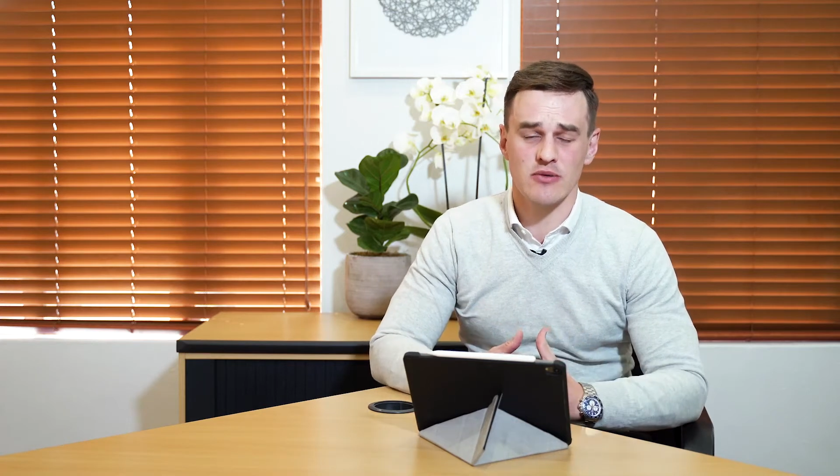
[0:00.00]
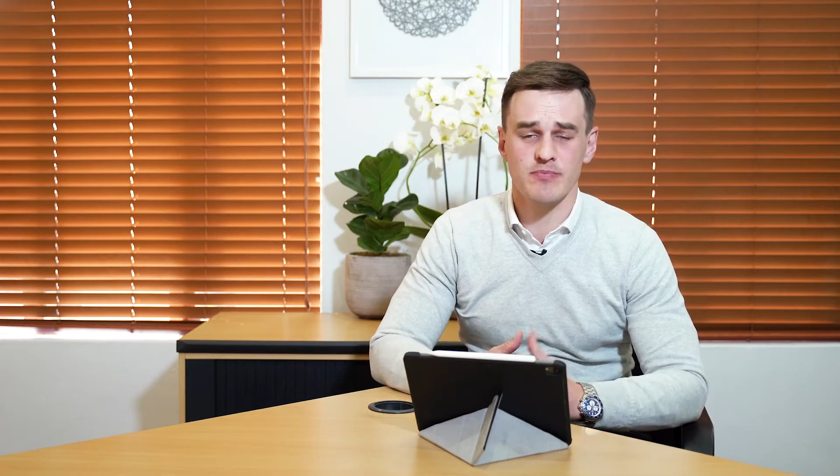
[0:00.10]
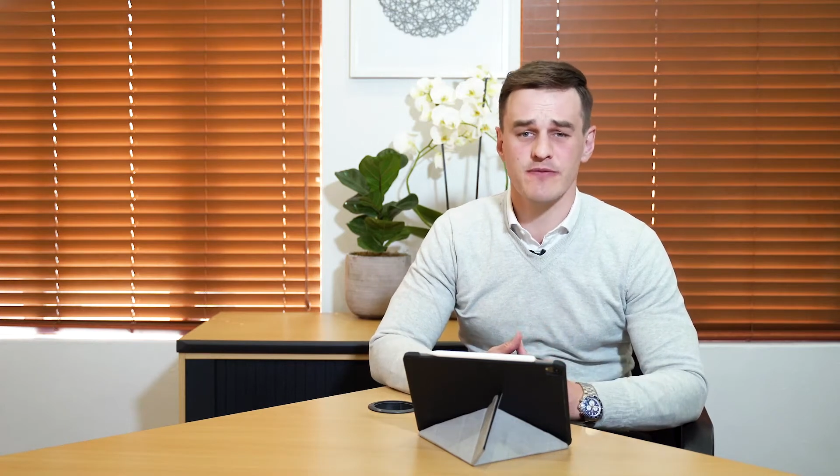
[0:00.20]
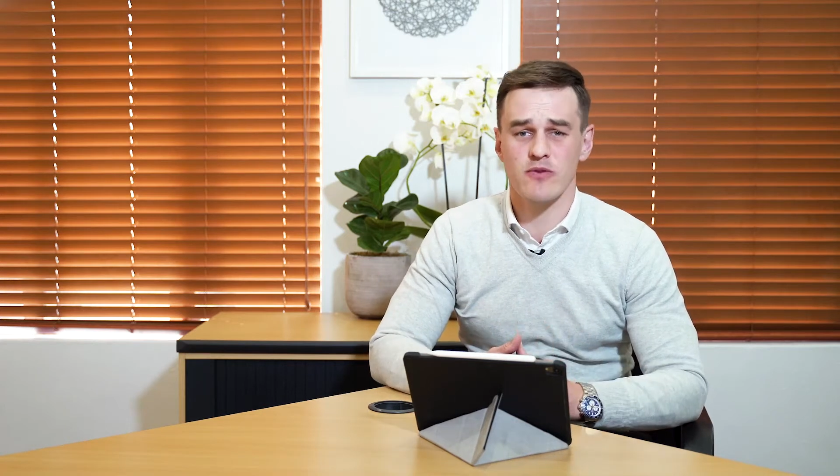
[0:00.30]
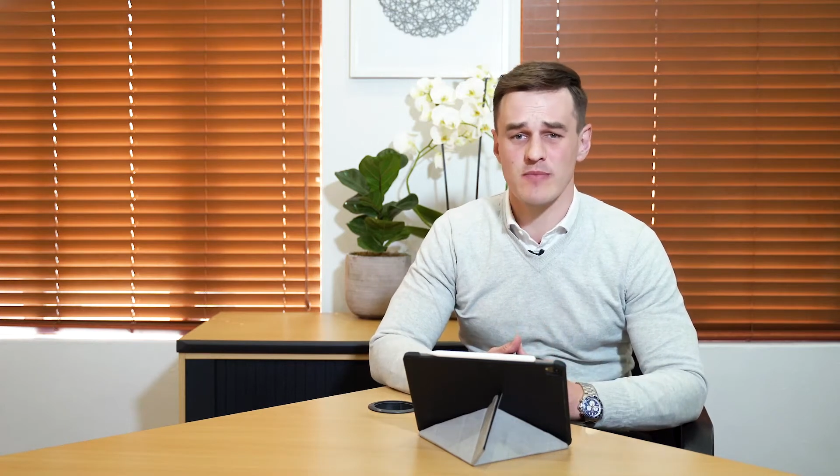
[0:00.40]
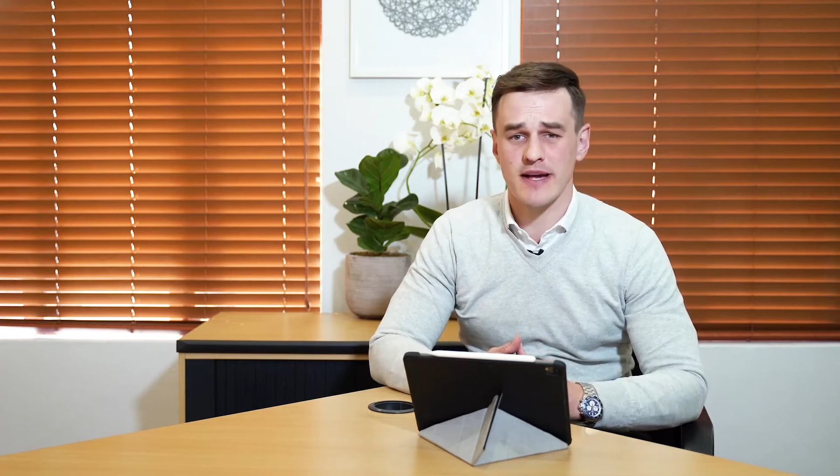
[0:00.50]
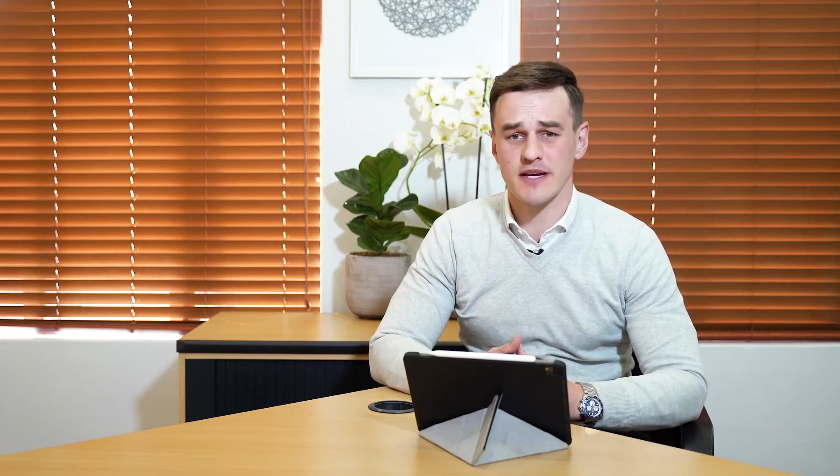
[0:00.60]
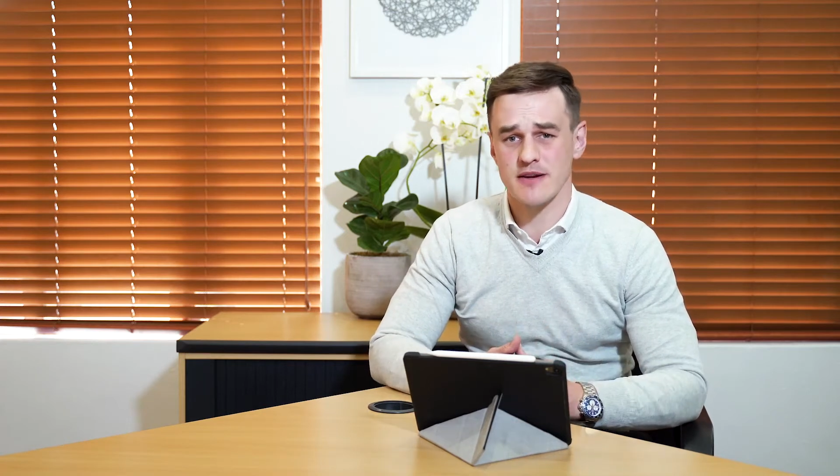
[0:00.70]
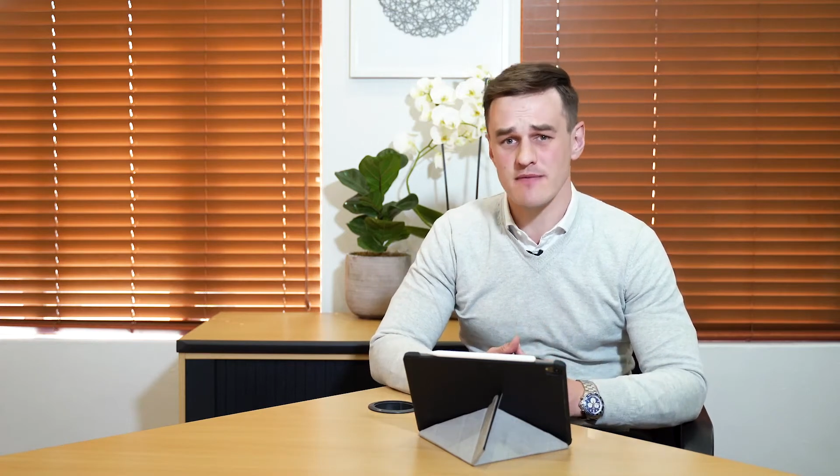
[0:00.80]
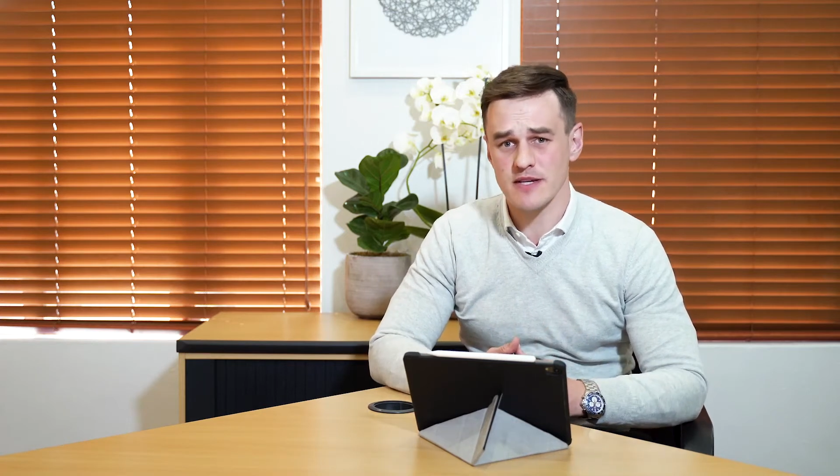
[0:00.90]
before
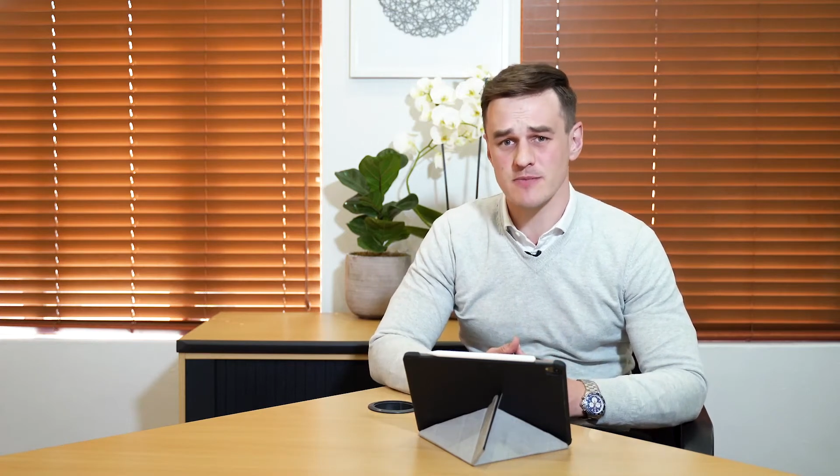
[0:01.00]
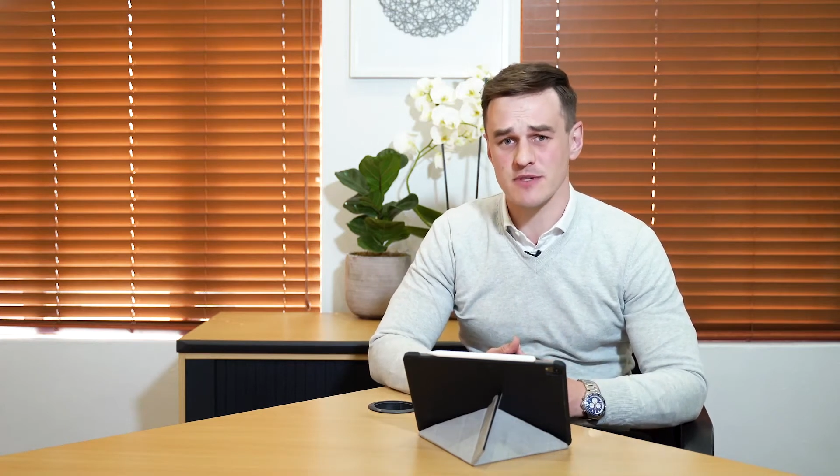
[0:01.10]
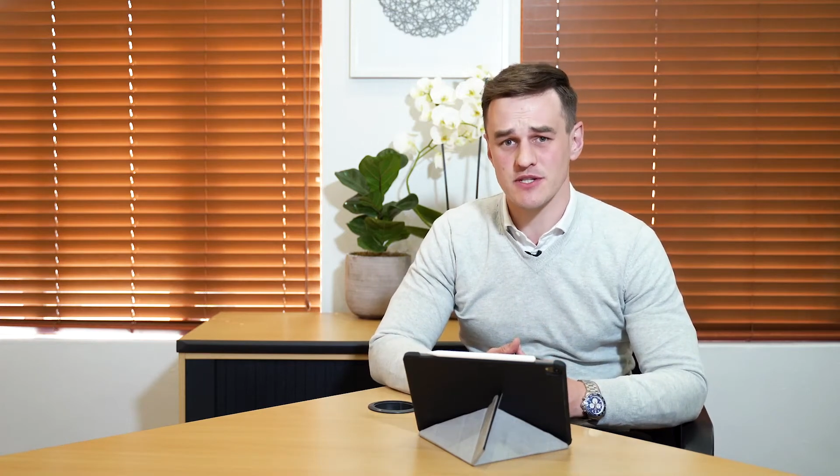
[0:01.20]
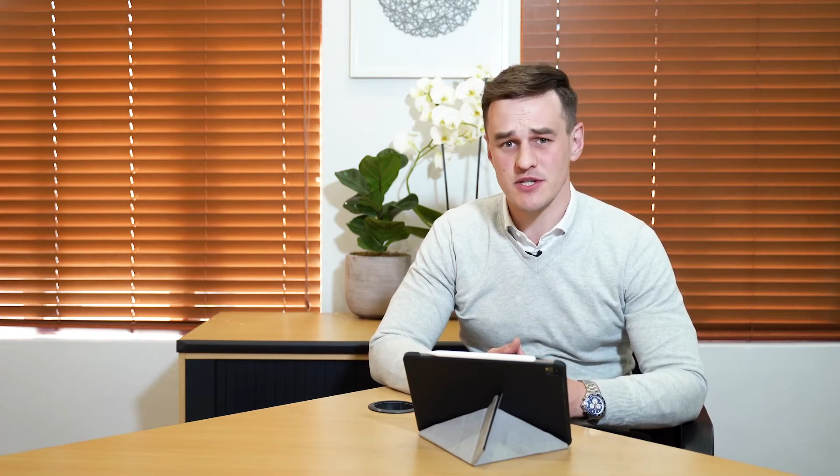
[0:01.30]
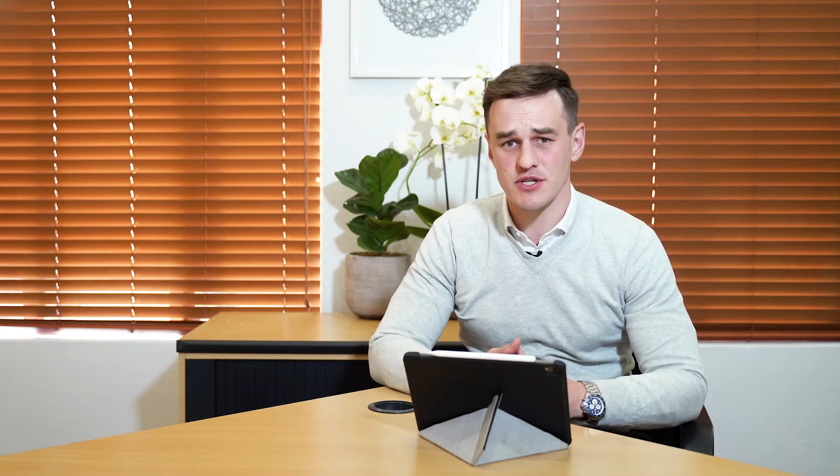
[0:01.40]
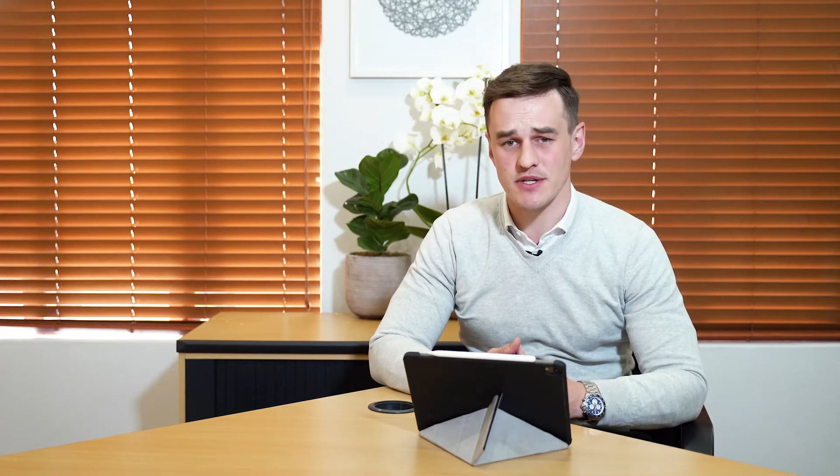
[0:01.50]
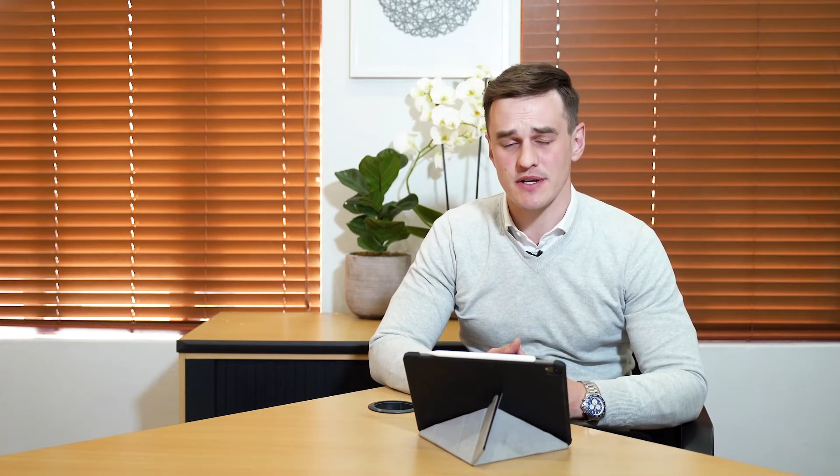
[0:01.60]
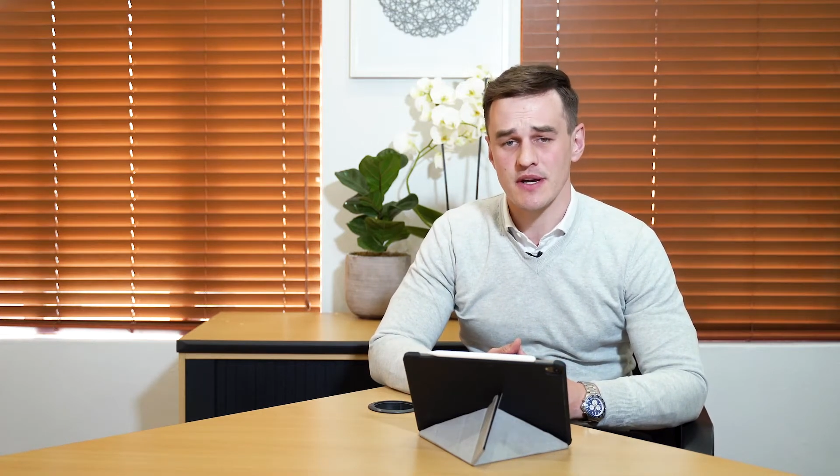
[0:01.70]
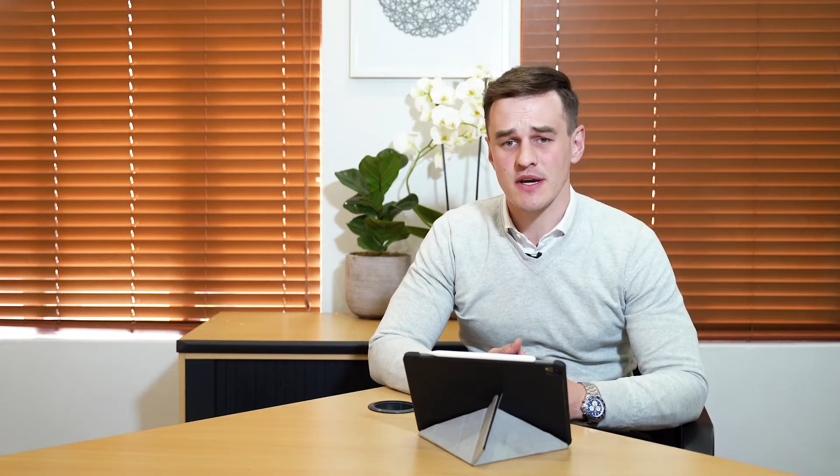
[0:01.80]
making an investment decision.